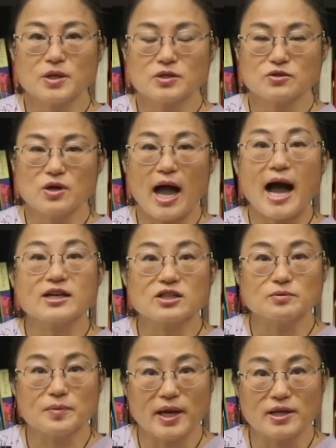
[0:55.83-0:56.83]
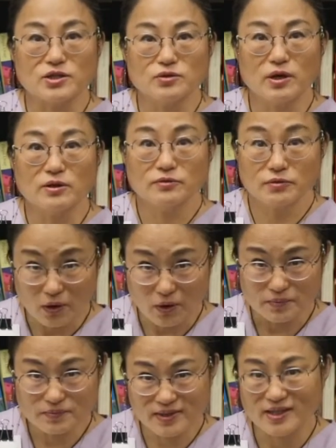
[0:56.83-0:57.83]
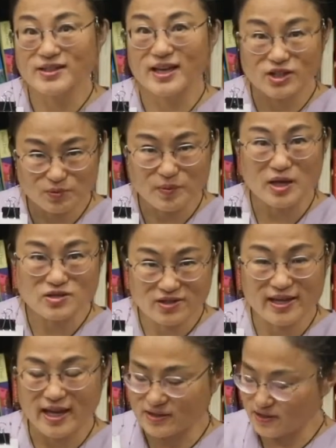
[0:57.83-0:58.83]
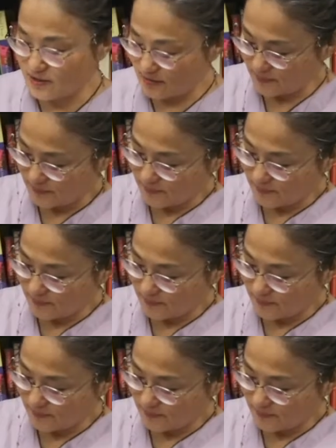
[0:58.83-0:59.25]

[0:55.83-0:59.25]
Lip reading: to activate your flow. That's acupuncture does.